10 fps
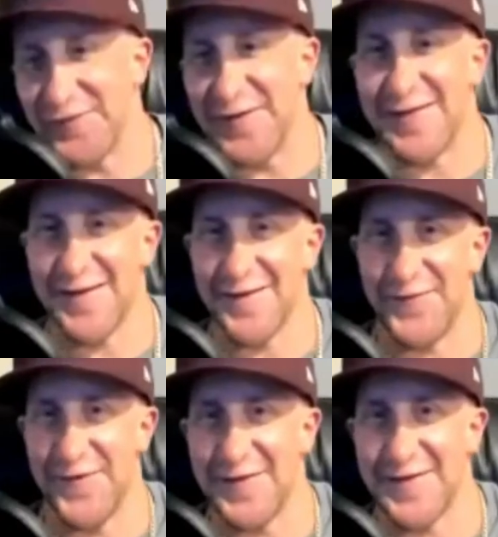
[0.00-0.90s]
oh, yeah.
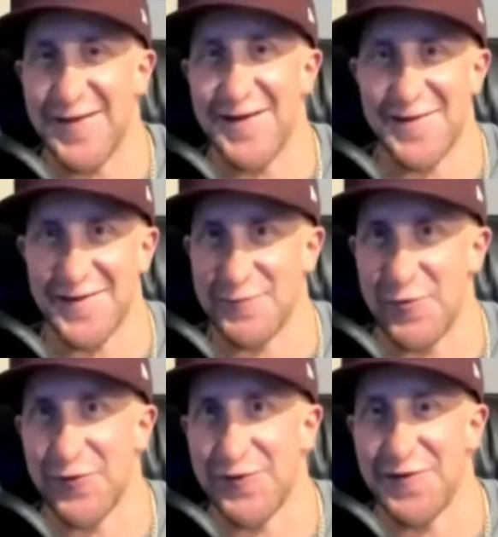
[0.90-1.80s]
50 Cent's
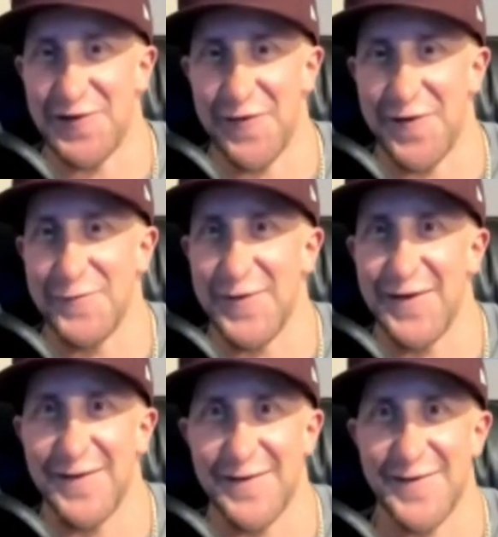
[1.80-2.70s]
supposed to show up
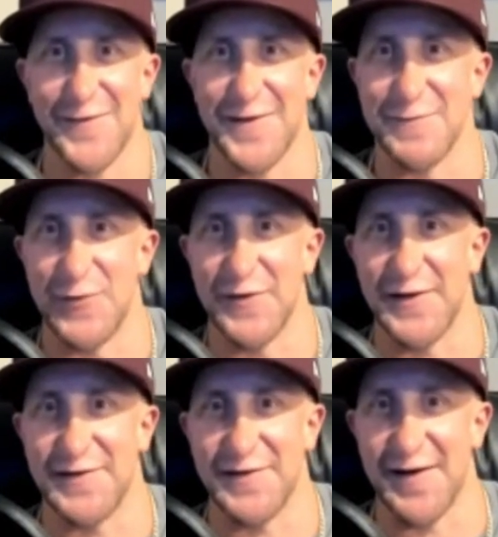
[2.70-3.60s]
there to uh,
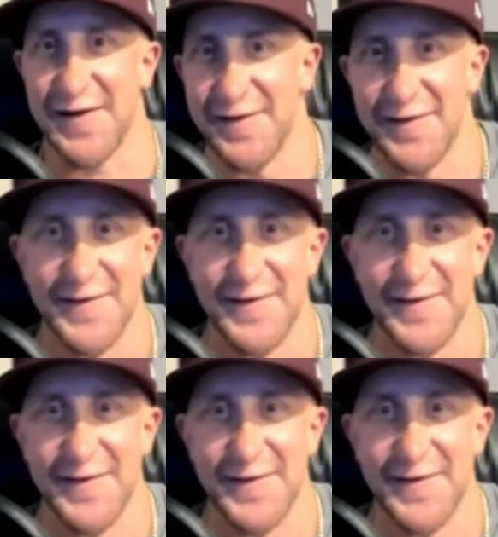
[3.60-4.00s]
bully Jaw